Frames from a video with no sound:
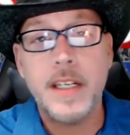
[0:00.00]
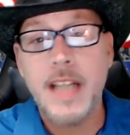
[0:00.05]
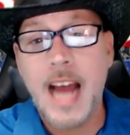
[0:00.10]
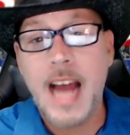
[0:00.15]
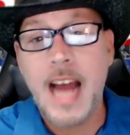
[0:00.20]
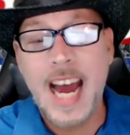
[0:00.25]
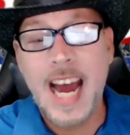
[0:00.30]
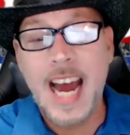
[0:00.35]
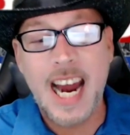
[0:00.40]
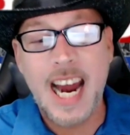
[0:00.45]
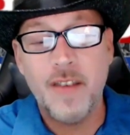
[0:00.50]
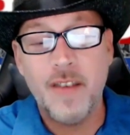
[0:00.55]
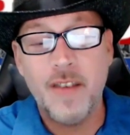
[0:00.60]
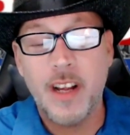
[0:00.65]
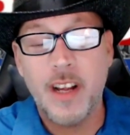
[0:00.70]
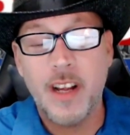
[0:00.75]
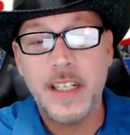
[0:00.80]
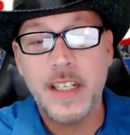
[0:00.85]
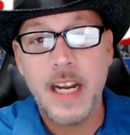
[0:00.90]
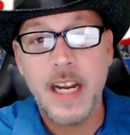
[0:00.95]
9. I didn't
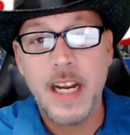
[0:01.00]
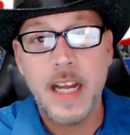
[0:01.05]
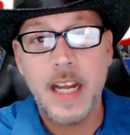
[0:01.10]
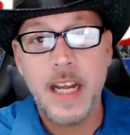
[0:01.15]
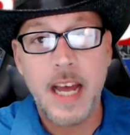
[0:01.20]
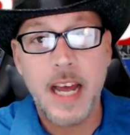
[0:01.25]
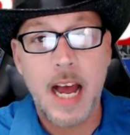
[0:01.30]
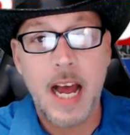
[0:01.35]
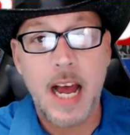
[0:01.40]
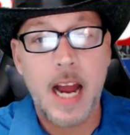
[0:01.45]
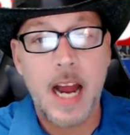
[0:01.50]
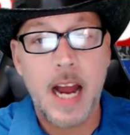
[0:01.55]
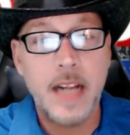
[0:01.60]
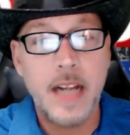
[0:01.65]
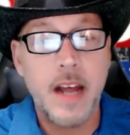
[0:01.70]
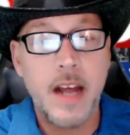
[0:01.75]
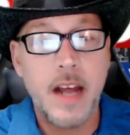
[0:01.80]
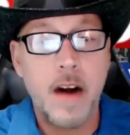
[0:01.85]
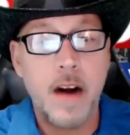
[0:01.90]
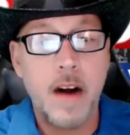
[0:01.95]
really see anything I
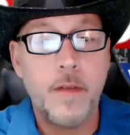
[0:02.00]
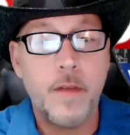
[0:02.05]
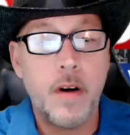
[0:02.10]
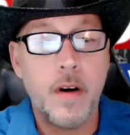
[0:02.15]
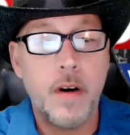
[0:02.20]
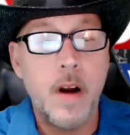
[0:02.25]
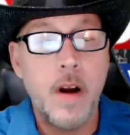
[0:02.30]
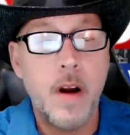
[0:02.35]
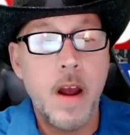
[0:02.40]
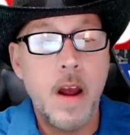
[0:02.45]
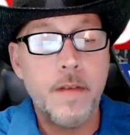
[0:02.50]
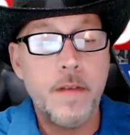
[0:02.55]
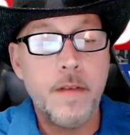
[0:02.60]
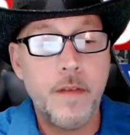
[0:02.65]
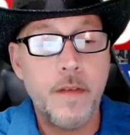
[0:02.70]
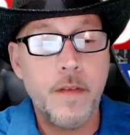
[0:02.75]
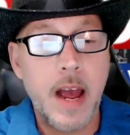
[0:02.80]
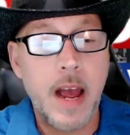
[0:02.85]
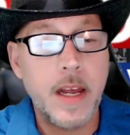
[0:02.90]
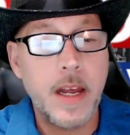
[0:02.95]
like there for
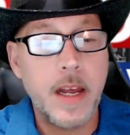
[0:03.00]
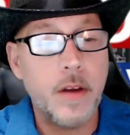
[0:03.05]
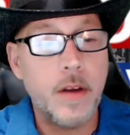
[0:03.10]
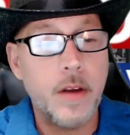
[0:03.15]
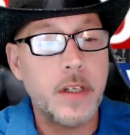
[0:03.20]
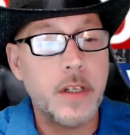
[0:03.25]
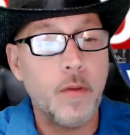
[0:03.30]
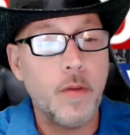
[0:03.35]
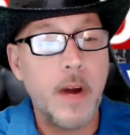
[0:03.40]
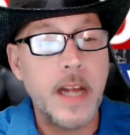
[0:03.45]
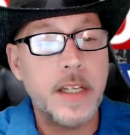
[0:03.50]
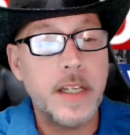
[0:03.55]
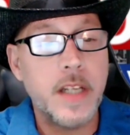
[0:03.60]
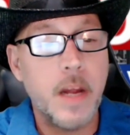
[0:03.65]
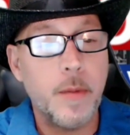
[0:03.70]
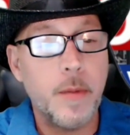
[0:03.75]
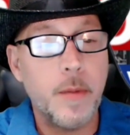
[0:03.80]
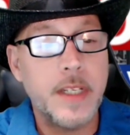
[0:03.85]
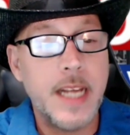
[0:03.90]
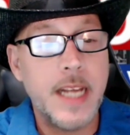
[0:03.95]
value. So race
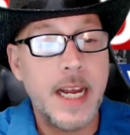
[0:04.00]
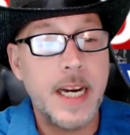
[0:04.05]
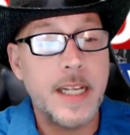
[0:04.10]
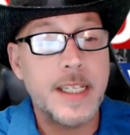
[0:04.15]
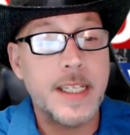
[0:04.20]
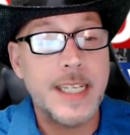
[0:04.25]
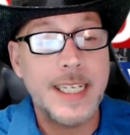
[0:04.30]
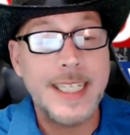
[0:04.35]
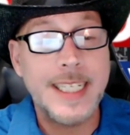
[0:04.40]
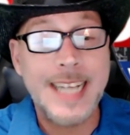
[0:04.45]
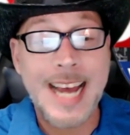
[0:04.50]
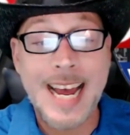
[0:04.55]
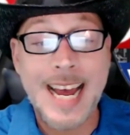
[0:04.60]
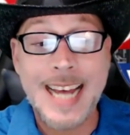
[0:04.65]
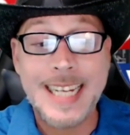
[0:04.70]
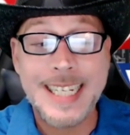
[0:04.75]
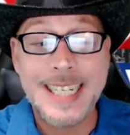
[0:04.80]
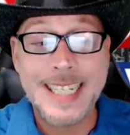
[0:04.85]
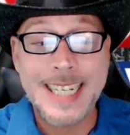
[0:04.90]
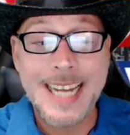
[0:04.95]
number 10 is the
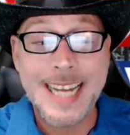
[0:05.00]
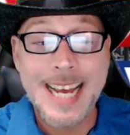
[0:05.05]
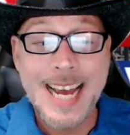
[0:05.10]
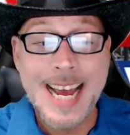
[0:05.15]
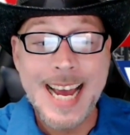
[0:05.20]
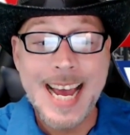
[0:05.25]
test.